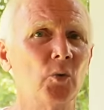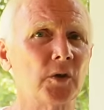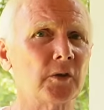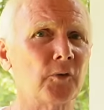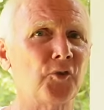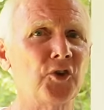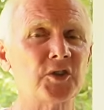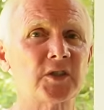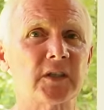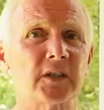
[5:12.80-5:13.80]
One of the
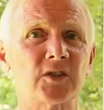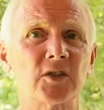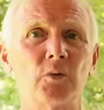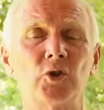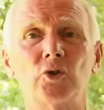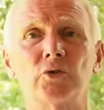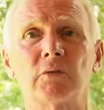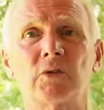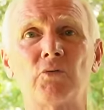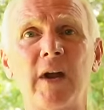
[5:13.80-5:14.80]
first uh, so called
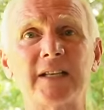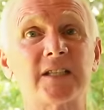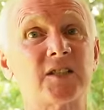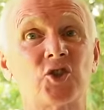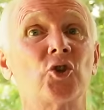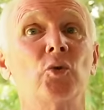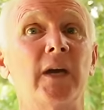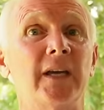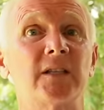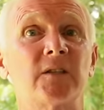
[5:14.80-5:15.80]
threats to
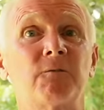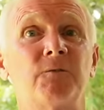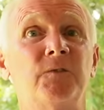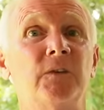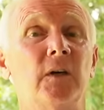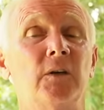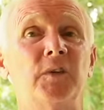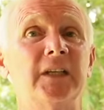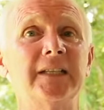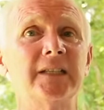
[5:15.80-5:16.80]
its uh,
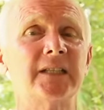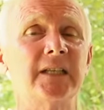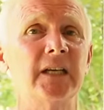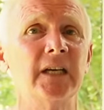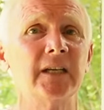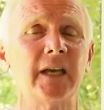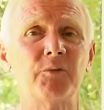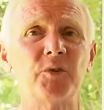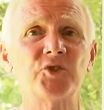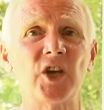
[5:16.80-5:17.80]
validity
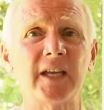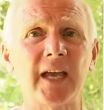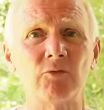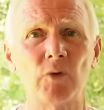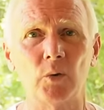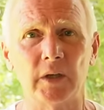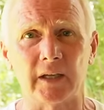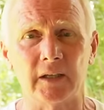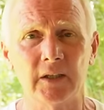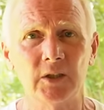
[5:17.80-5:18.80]
came from J.K.
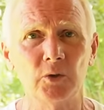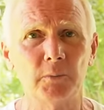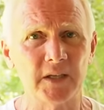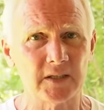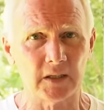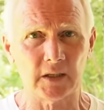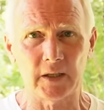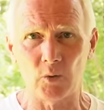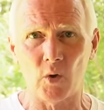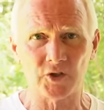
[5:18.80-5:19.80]
Rowling, who
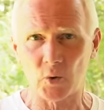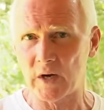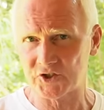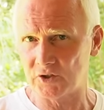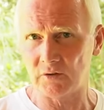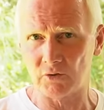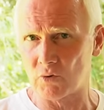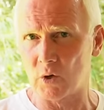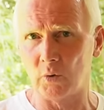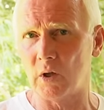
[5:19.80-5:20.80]
basically was questioning the
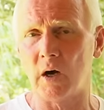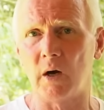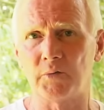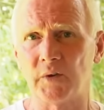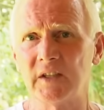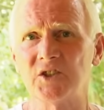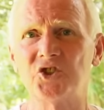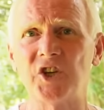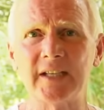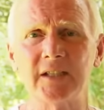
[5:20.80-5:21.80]
role of
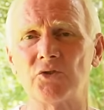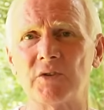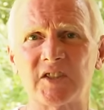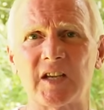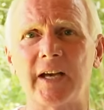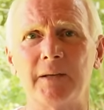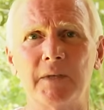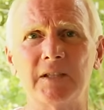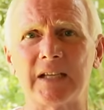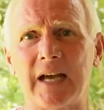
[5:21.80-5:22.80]
gender
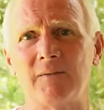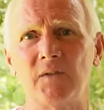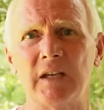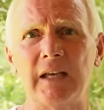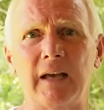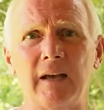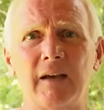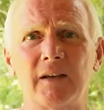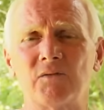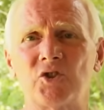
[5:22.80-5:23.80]
assignment and the,
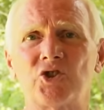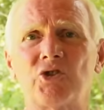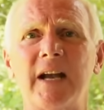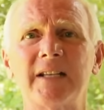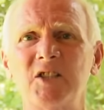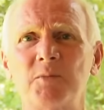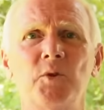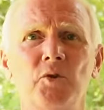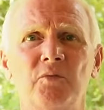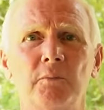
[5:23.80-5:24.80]
uh, the trans
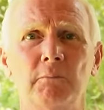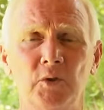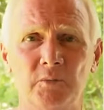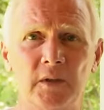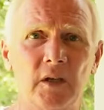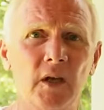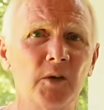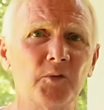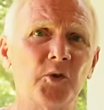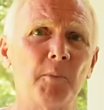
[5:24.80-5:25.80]
movement
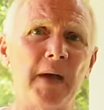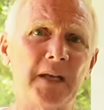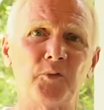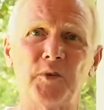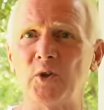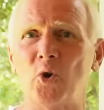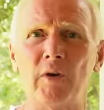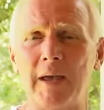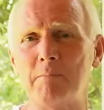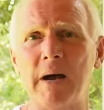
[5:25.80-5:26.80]
for the benefit
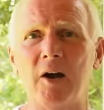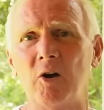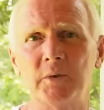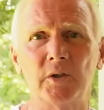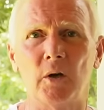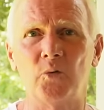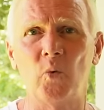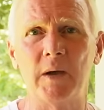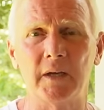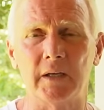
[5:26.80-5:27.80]
or empowerment of
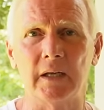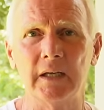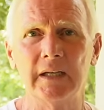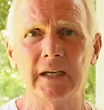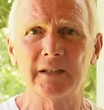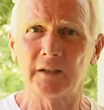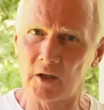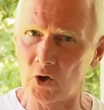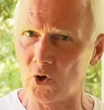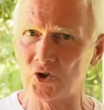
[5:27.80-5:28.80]
women. And
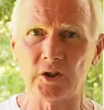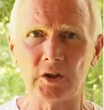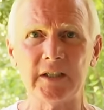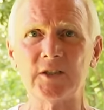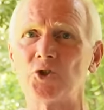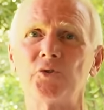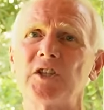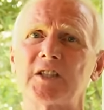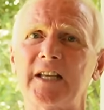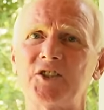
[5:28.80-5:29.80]
accordingly to
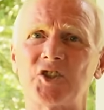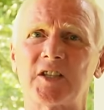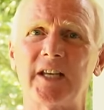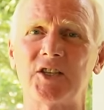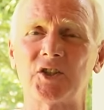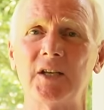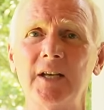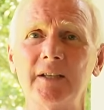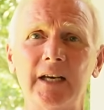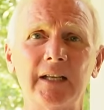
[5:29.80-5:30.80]
this legislation,
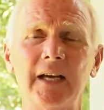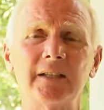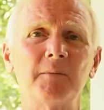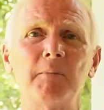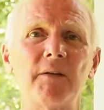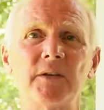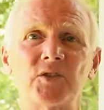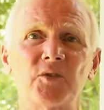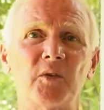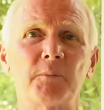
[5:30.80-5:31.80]
that had the
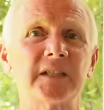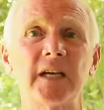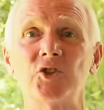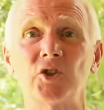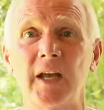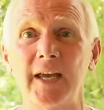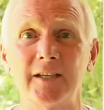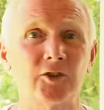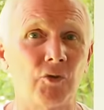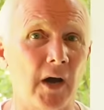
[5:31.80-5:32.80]
merits of a potential
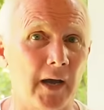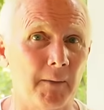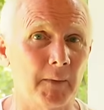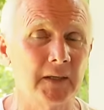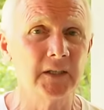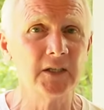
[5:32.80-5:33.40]
hate crime.